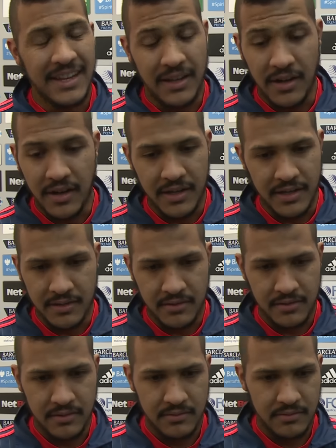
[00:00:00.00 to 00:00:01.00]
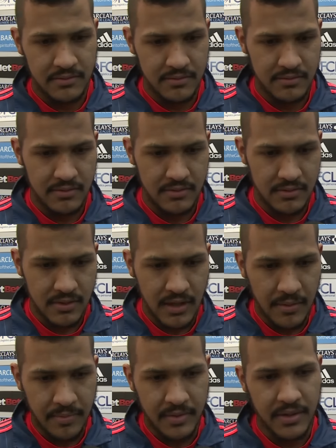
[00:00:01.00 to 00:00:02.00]
No, I am
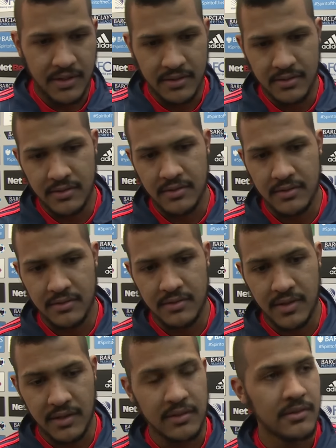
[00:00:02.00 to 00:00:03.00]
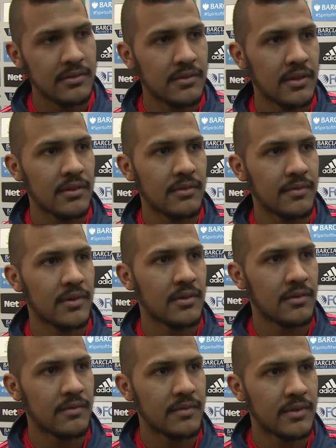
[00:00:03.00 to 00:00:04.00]
happy and thank you. Thank you for
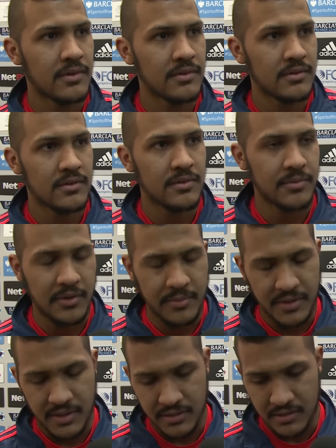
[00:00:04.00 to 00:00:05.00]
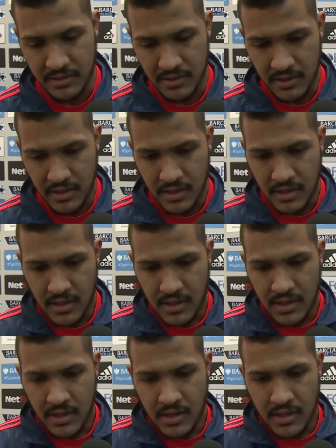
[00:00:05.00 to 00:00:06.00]
supporting me
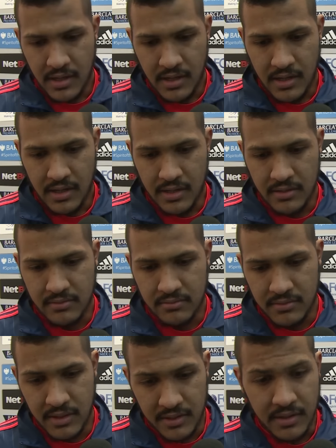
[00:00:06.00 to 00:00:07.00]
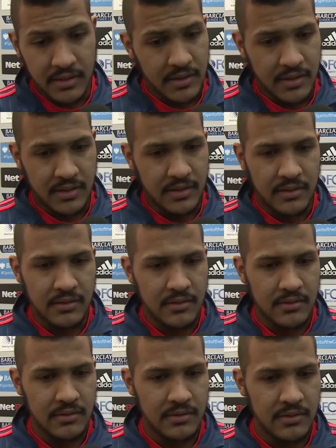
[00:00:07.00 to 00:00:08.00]
and the team. The team
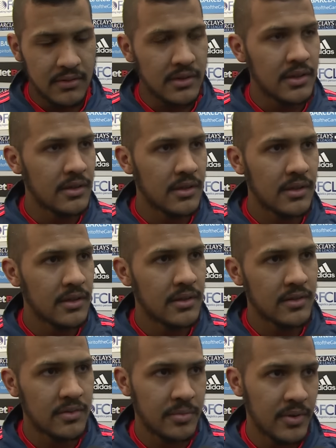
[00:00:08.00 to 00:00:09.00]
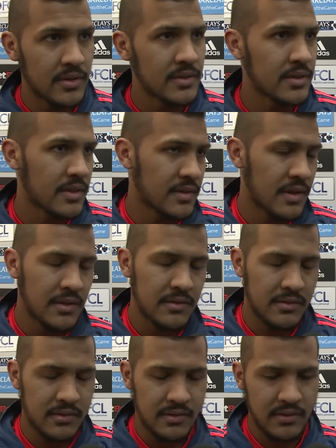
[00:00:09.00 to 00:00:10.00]
need the support at the
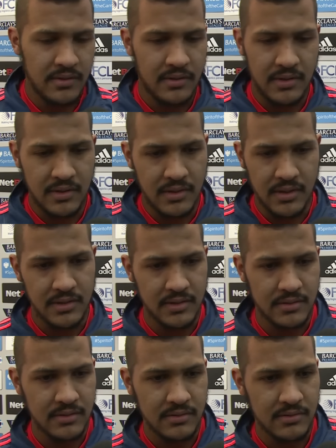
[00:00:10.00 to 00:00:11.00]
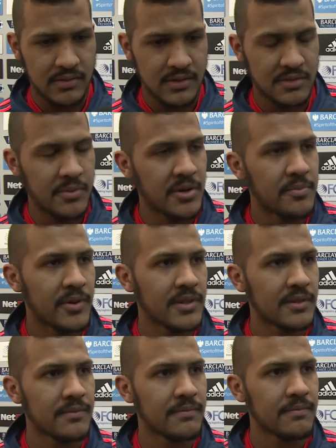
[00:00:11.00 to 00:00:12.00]
stadium, and this is more
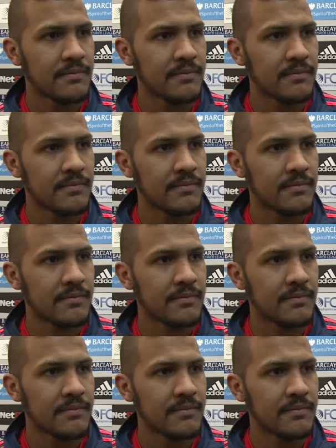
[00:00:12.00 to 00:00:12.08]
important.